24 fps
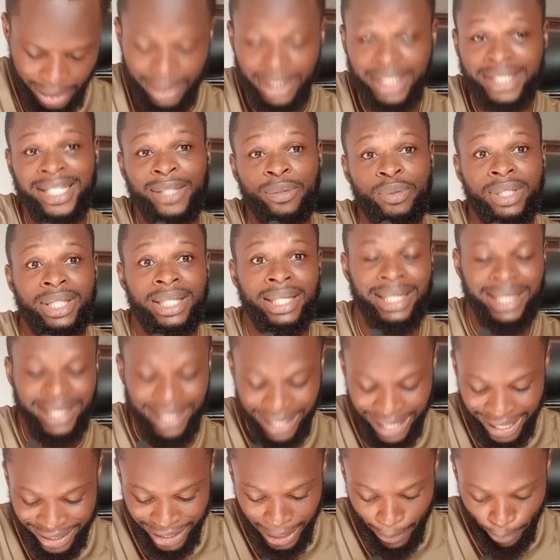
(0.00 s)
Let's start with
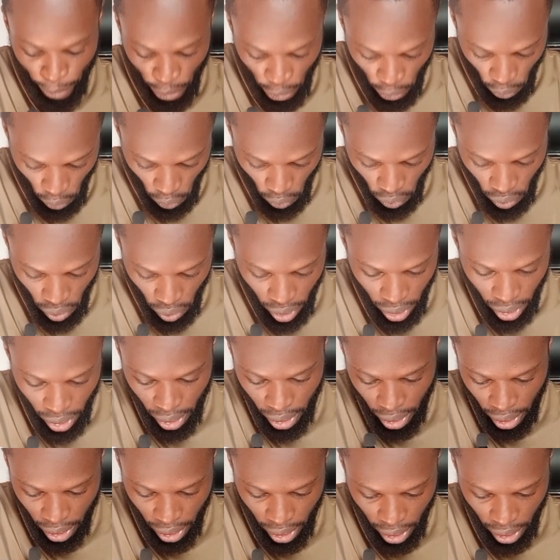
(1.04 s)
a Casapreco